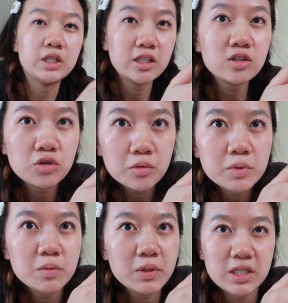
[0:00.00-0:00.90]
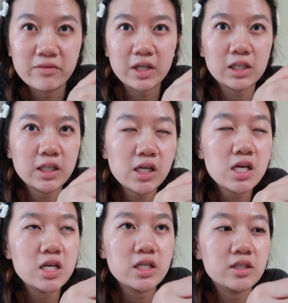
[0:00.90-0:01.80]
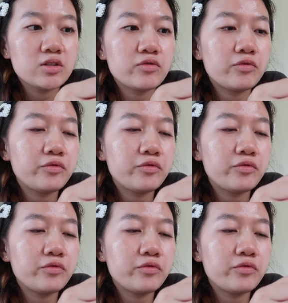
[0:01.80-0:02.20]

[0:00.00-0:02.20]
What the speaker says: This group specifically is